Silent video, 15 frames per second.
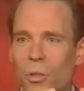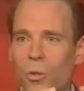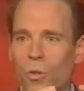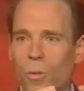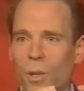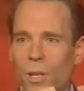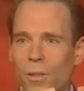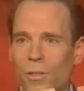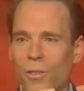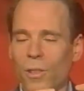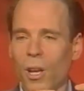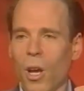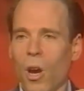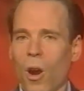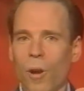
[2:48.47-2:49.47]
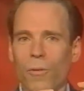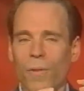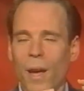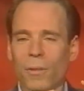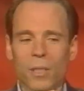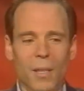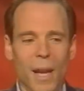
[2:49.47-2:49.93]
nutrients are
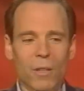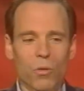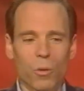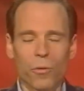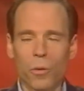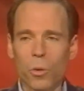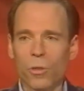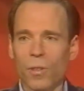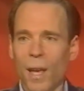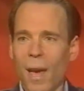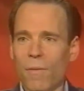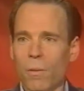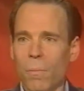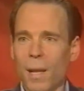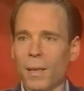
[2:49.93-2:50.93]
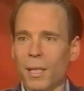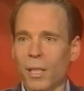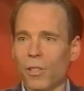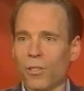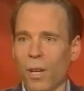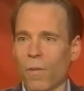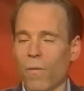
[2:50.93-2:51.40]
found in natural foods. They haven't met the
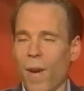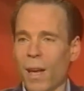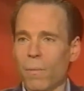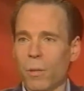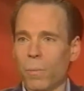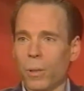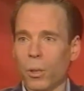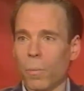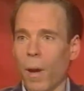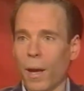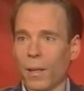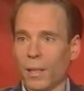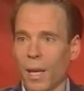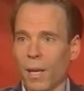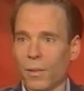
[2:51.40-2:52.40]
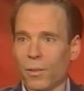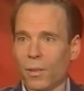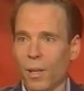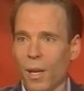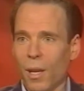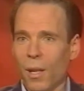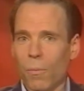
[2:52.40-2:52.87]
inside of a vitamin pill bottle yet.
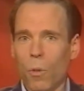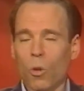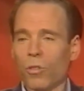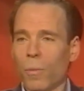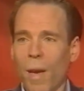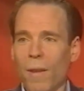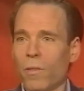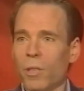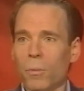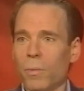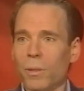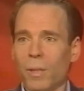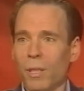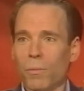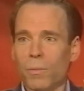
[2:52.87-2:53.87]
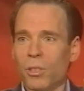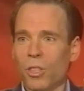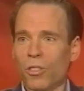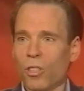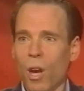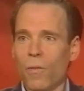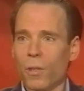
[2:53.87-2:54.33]
Most of them haven't even been
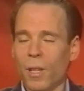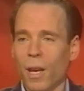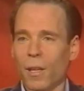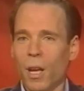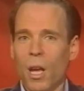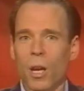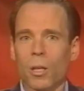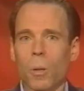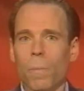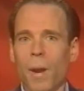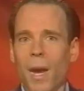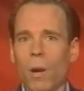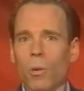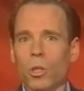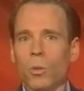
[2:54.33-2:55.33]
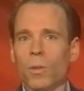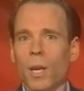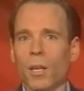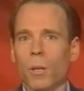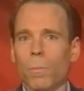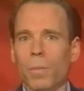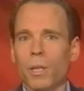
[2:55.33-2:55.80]
discovered yet. Compare what you can
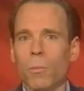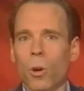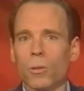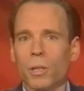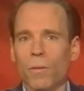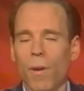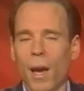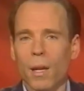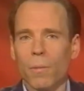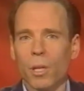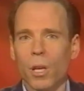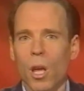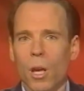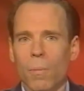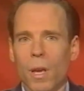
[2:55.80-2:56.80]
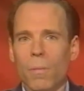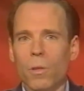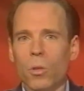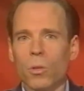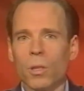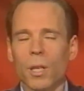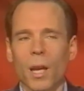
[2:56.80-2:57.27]
get in a big multivitamin. Maybe
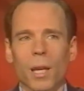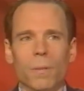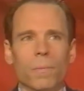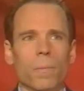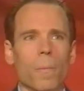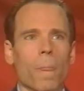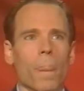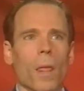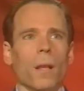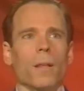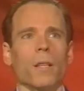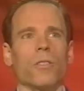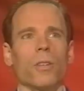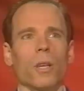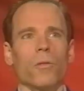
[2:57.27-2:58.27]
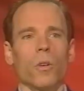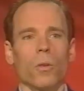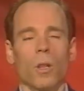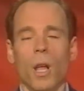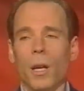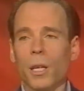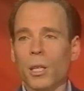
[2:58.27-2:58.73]
you can get, let's say if you're
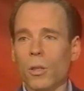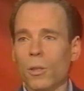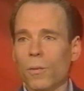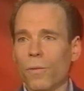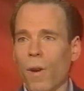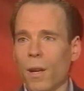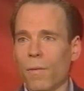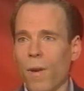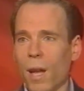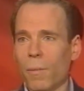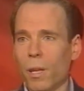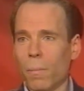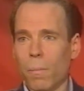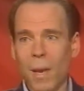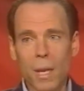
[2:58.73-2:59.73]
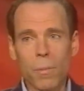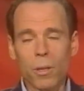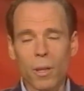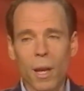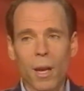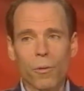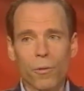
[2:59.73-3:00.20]
lucky, you can find a vitamin that maybe
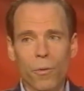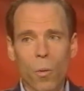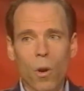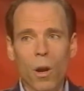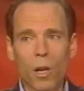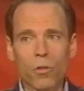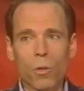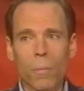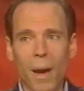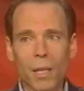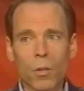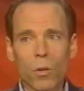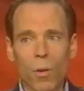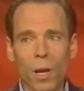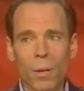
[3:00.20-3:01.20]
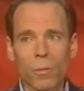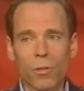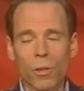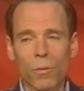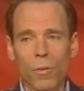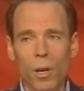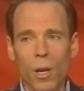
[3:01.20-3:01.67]
you'll have 400 micrograms
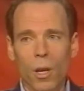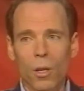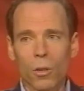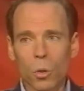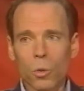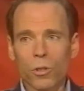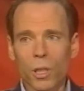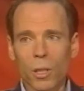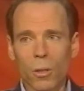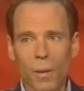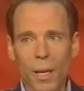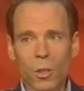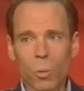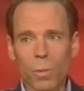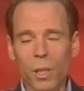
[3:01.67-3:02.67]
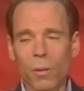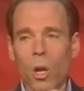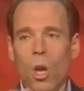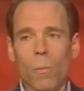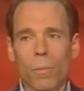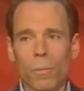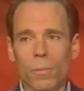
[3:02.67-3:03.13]
of lutein or lycopene. What does
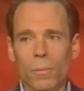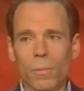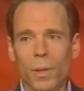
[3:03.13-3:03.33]
that mean? I